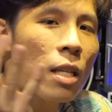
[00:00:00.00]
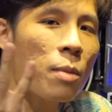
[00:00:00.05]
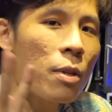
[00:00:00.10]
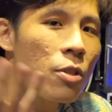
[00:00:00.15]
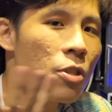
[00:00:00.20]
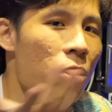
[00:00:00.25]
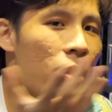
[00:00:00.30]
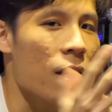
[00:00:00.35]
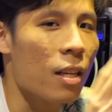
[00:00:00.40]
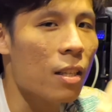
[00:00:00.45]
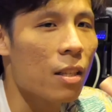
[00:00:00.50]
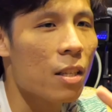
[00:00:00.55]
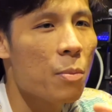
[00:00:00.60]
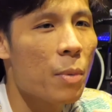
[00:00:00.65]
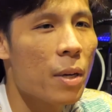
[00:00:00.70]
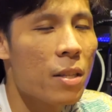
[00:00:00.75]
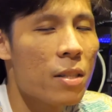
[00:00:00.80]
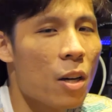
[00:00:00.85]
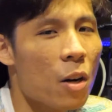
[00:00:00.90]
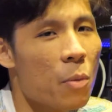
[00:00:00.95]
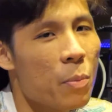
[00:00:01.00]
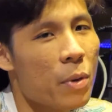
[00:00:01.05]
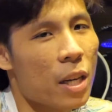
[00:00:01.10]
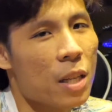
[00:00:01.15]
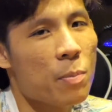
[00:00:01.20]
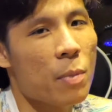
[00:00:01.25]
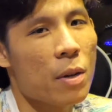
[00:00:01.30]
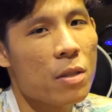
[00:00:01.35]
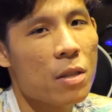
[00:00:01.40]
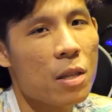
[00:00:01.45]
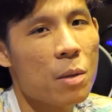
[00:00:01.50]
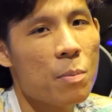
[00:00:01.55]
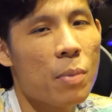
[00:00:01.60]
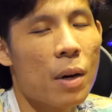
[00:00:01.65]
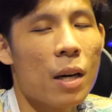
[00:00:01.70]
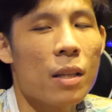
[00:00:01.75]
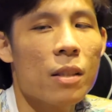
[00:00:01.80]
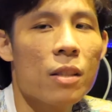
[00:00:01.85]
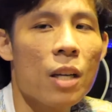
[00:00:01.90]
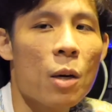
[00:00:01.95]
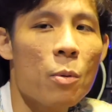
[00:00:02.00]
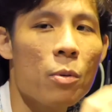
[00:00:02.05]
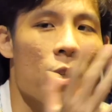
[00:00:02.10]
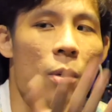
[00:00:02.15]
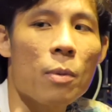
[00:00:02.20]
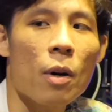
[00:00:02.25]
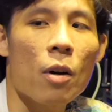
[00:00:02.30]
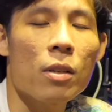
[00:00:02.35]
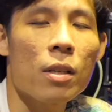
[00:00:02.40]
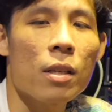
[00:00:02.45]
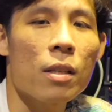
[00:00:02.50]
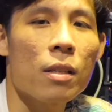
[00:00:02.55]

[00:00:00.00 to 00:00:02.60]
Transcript: as mentioned that it may sound a bit expensive, but come to think about